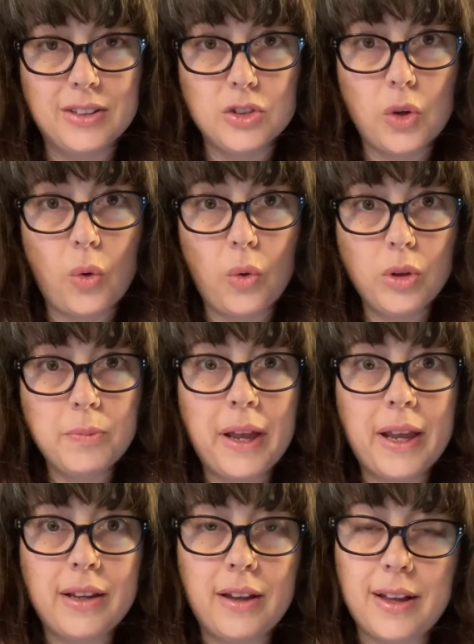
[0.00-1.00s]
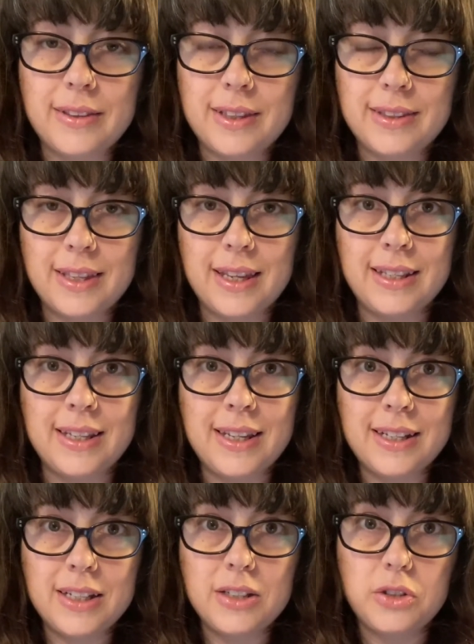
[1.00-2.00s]
told by God that they
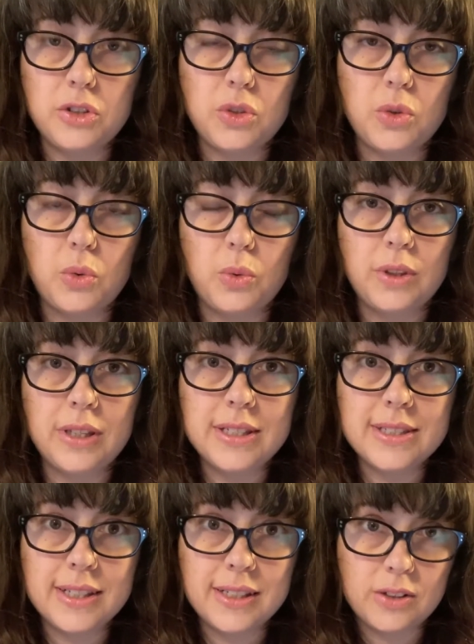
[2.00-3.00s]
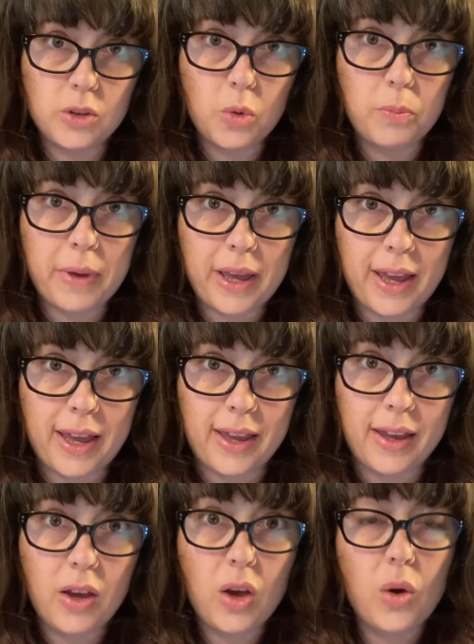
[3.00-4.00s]
needed to listen and
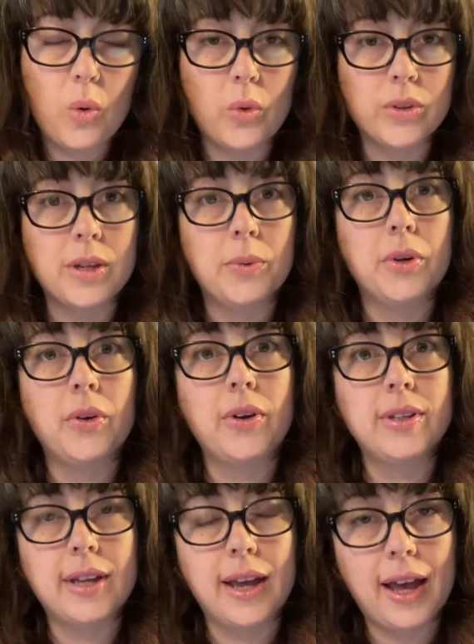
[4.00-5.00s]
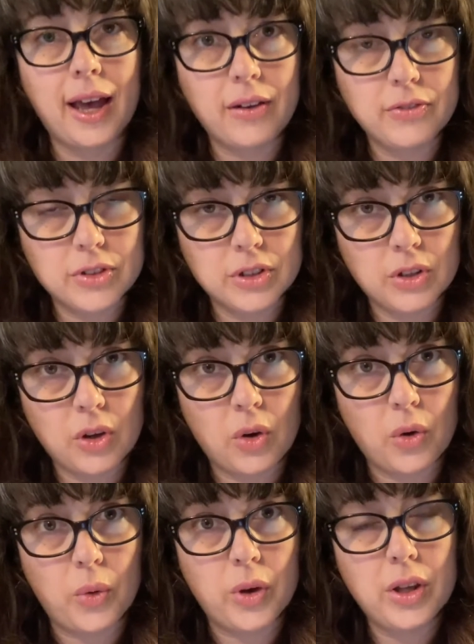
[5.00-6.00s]
obey, or they were going to have to
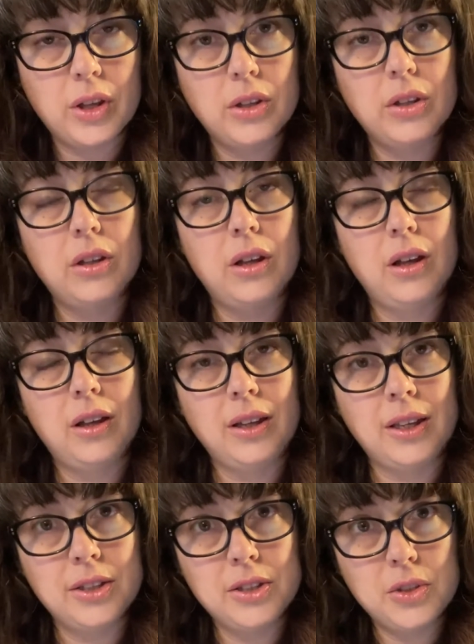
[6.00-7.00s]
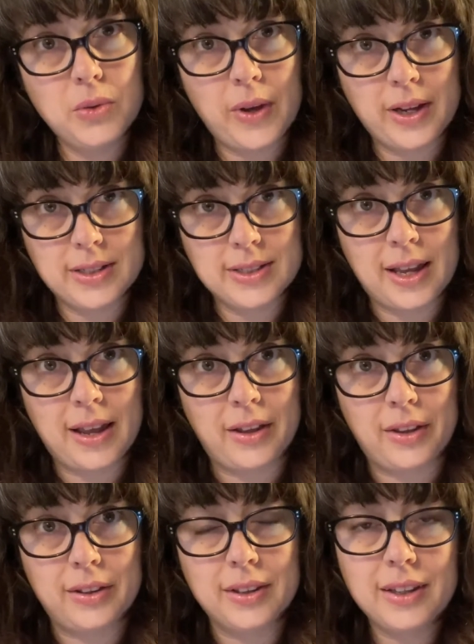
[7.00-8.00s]
go into
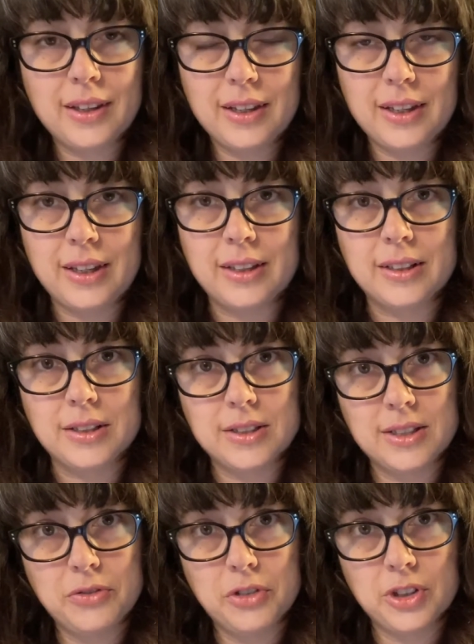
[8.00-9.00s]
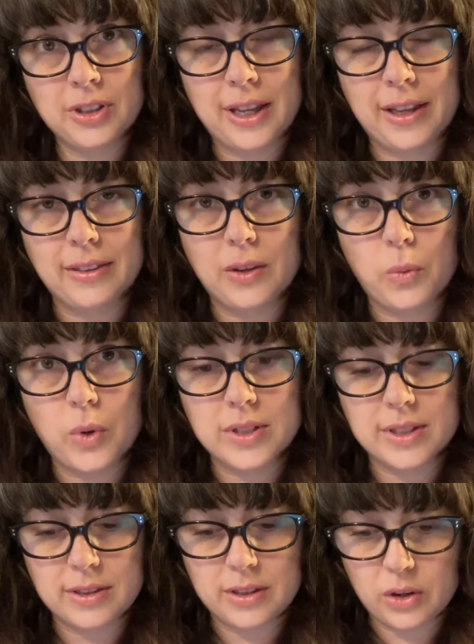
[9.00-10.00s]
exile in a different land that
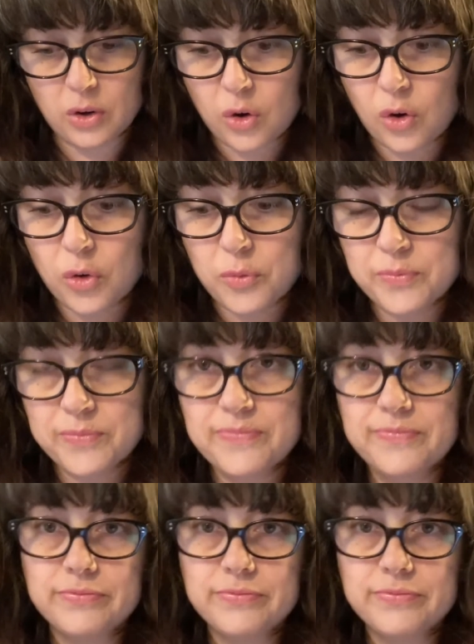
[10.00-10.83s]
wasn't their home.